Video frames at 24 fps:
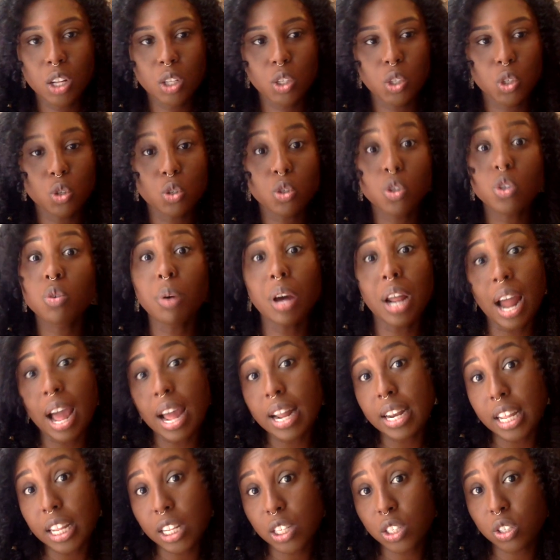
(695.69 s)
to do what
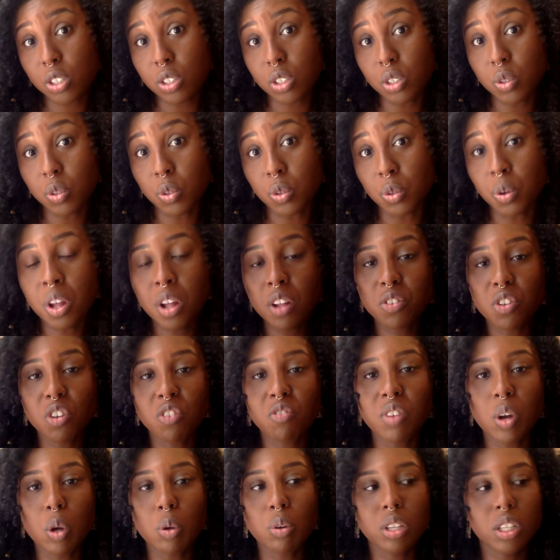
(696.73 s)
I need to do, to
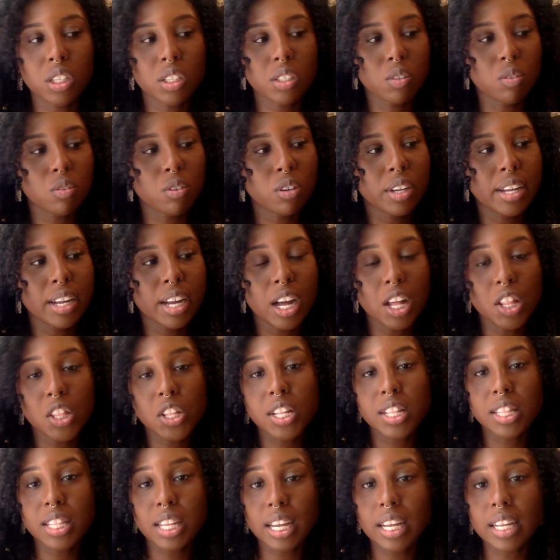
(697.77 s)
focus on
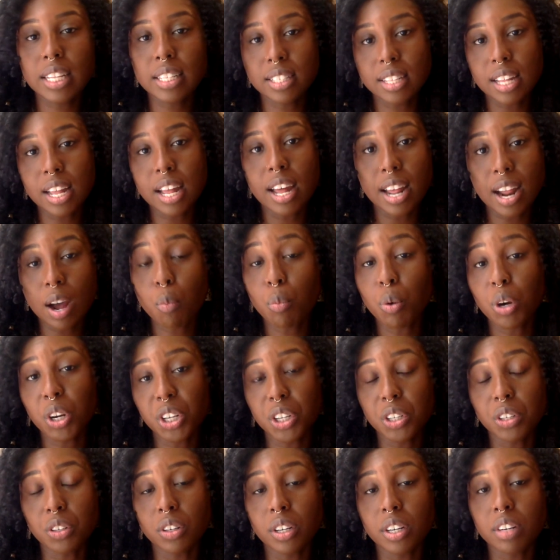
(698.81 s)
other things that I'm
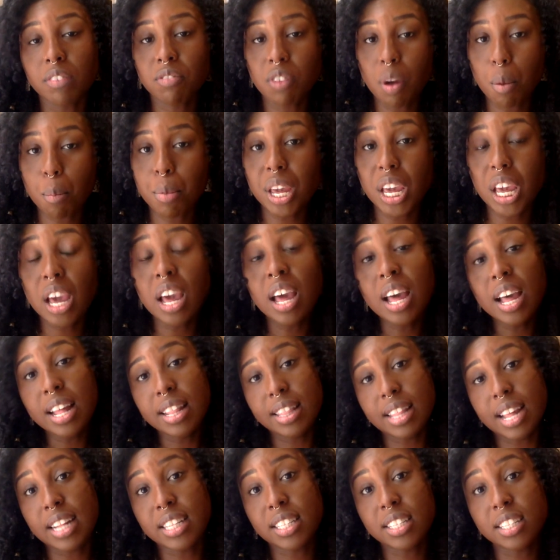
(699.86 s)
working on. For me,
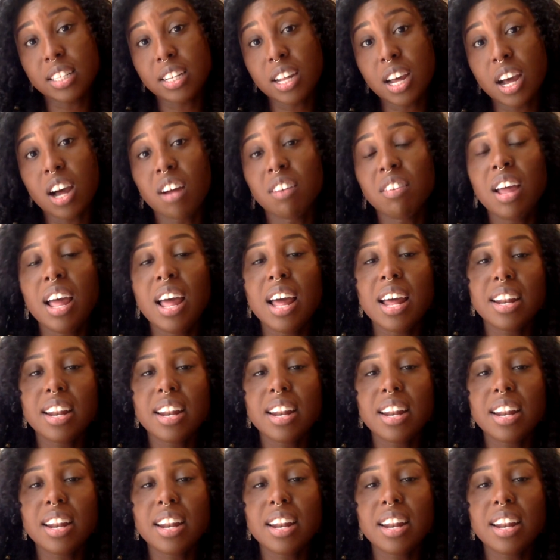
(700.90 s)
that's enough.